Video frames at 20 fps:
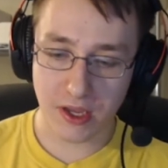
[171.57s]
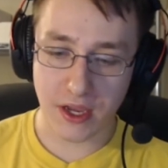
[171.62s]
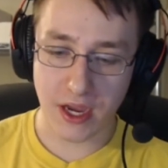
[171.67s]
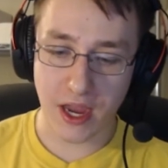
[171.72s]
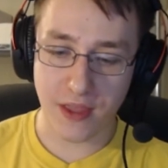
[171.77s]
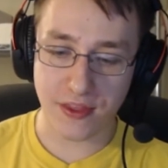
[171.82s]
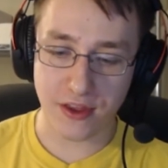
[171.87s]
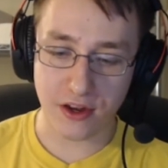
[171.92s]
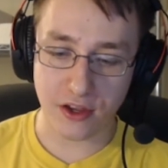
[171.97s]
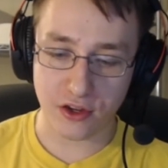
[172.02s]

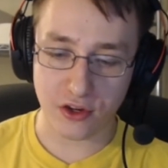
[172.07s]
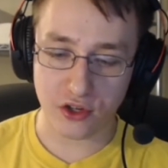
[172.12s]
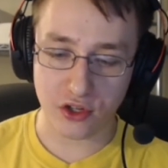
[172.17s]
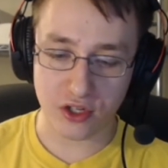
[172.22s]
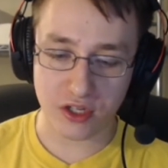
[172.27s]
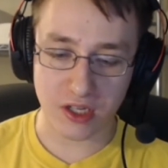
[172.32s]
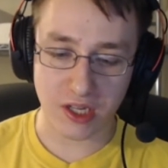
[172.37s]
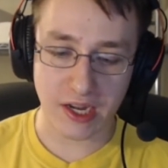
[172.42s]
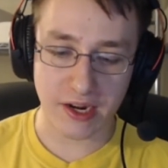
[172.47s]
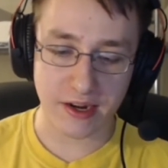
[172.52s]
and then you can just
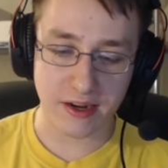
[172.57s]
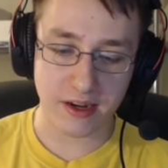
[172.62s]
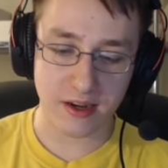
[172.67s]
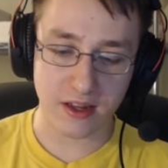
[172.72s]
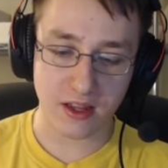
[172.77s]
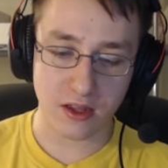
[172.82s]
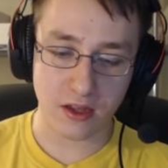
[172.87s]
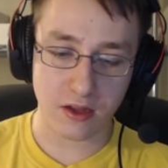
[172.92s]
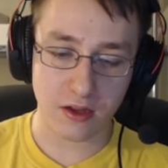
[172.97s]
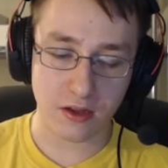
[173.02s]
slide it into
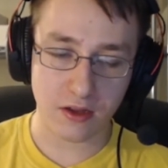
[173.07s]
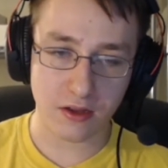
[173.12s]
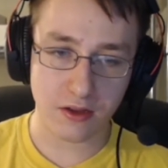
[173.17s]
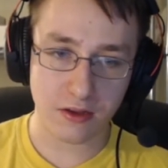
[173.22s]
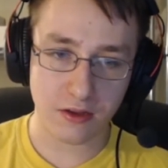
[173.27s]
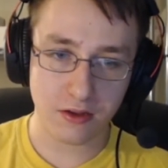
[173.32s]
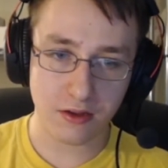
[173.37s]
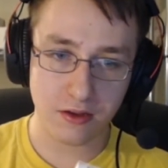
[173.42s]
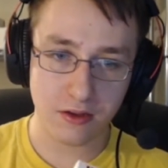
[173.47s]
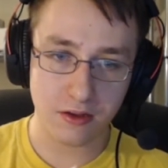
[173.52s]
the
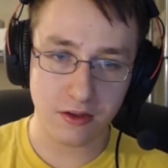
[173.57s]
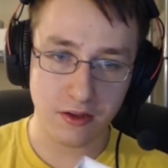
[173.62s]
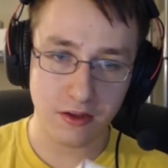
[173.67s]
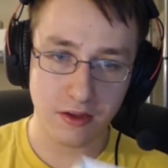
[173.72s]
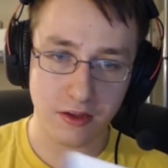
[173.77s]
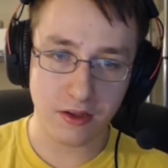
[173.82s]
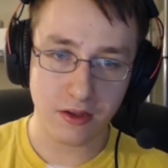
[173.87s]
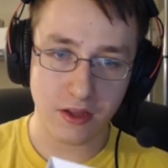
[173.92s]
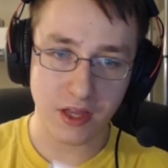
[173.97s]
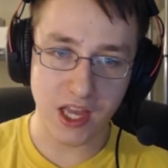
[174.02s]

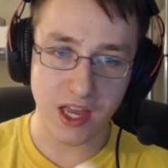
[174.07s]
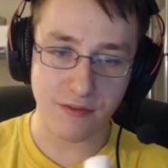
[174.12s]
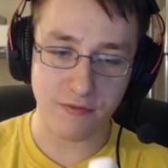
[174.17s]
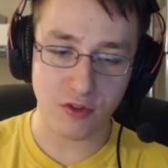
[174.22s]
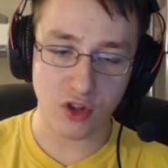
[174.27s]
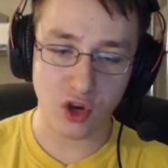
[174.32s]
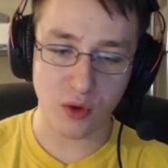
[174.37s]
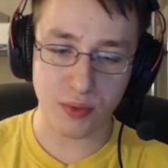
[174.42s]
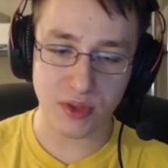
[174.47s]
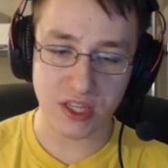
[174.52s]

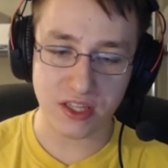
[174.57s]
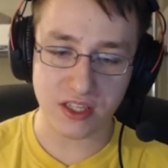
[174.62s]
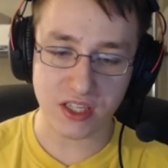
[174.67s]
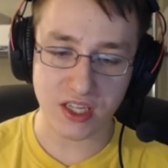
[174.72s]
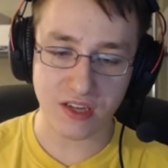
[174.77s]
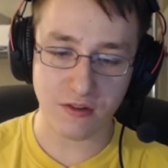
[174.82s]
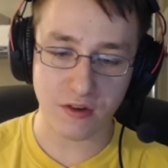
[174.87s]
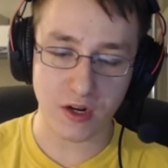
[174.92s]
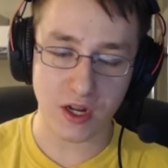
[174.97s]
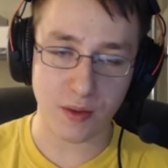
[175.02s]
envelope and then
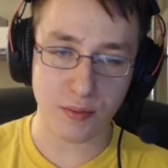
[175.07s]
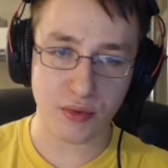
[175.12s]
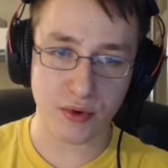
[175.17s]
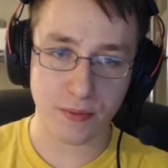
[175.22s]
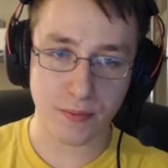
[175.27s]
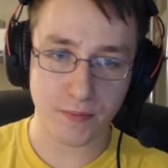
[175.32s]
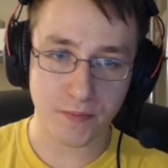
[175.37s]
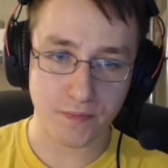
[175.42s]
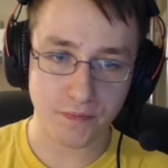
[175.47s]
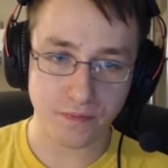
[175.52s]
seal it up.
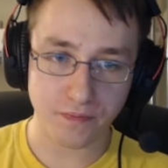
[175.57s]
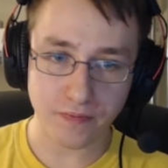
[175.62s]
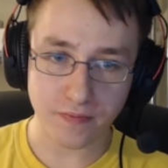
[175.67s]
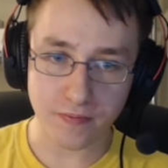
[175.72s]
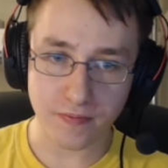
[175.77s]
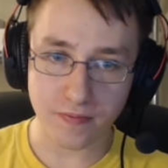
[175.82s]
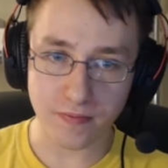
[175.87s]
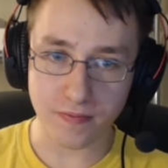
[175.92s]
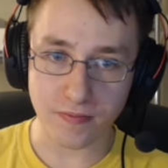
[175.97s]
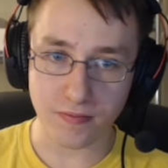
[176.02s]

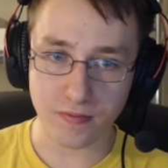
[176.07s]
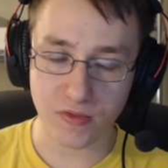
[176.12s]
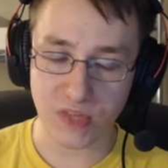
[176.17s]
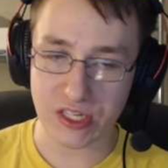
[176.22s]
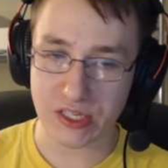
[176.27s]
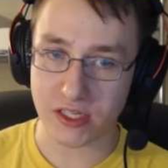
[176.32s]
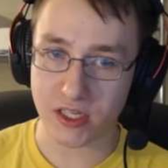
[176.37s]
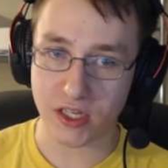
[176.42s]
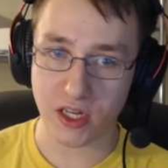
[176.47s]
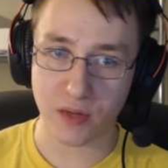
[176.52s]
This
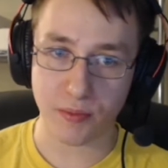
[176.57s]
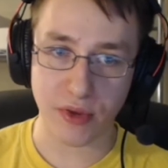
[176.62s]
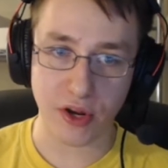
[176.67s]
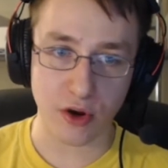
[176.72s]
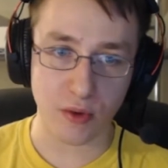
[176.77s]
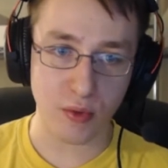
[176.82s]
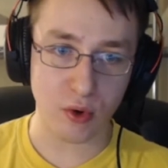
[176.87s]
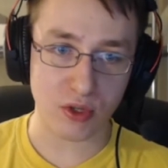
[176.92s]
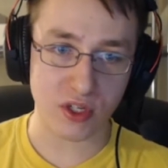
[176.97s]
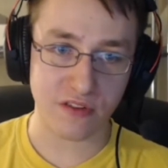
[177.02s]
is going to be your
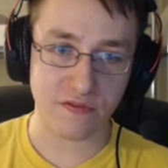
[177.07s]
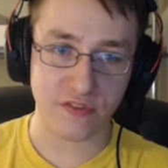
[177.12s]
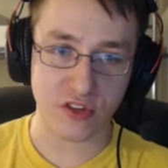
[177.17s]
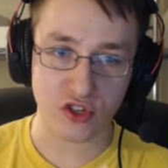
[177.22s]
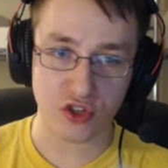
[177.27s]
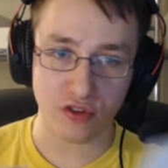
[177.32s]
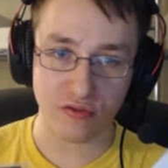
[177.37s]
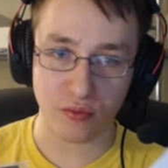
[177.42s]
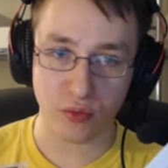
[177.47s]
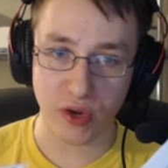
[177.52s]
most
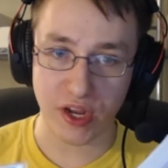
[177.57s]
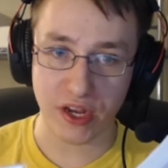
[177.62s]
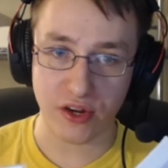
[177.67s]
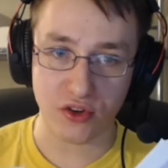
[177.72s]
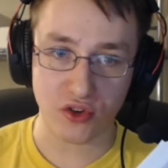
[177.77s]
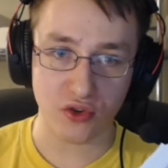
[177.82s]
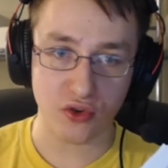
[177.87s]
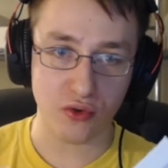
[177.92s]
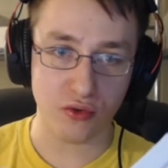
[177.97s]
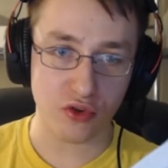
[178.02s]
efficient way
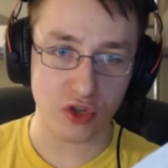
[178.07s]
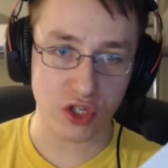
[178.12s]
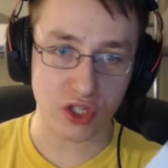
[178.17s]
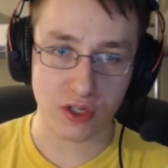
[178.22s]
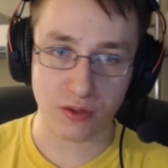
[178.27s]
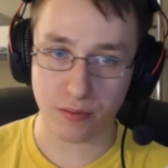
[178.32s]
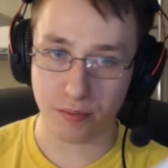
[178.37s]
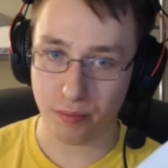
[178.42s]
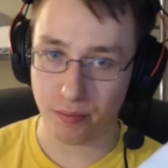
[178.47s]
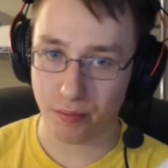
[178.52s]
to just
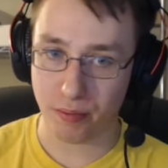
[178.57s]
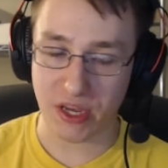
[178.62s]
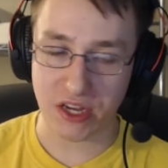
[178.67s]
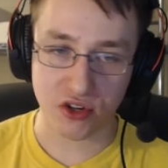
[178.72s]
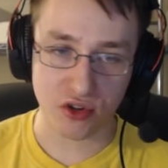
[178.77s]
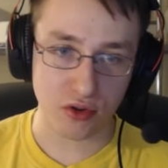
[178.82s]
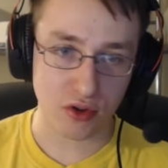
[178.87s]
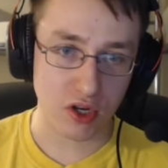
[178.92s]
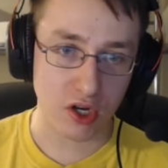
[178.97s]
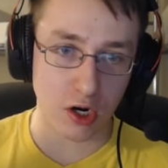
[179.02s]
make
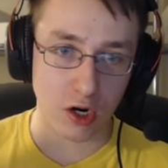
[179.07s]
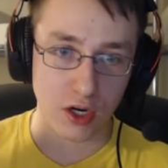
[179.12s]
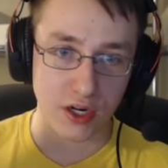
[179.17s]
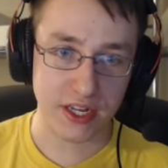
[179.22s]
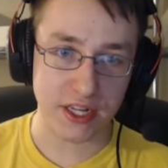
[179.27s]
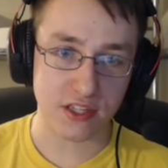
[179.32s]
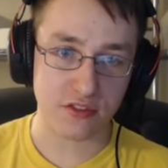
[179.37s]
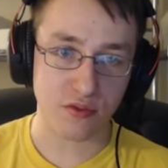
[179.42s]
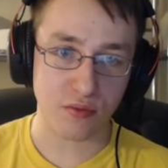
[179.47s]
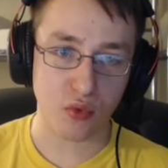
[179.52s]
sure the card
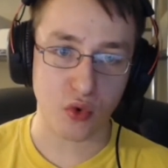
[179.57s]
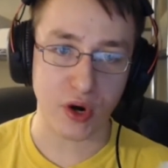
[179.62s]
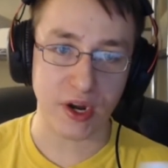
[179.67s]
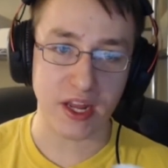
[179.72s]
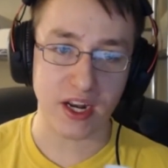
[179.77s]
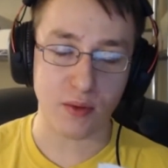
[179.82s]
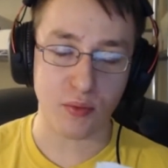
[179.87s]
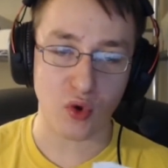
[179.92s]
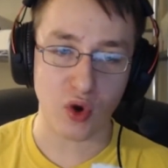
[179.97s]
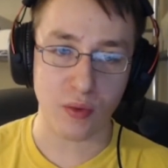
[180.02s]
gets from point A
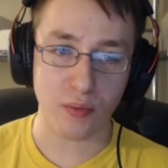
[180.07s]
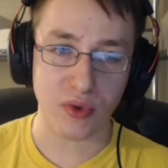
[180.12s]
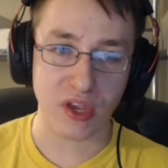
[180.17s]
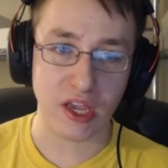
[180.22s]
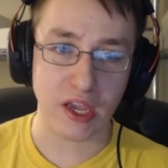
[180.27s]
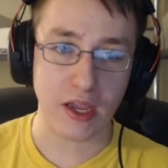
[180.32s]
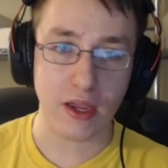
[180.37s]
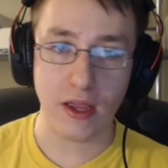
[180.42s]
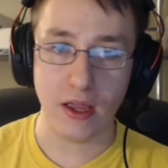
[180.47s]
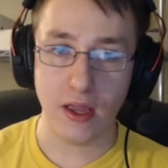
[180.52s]
to point
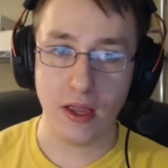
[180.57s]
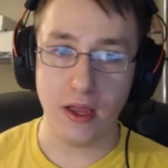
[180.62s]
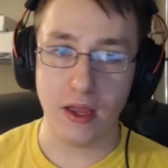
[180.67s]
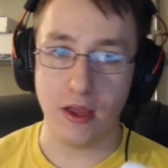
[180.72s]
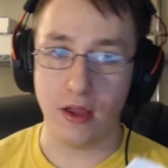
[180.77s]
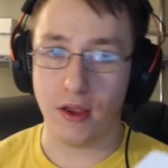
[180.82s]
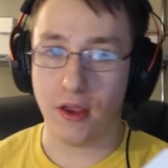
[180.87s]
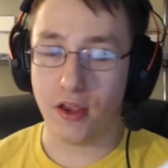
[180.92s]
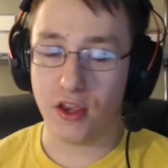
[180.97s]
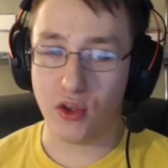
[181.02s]
B.
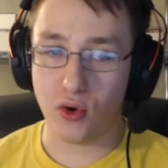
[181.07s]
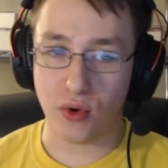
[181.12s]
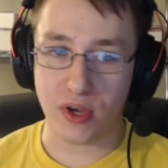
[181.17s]
You don't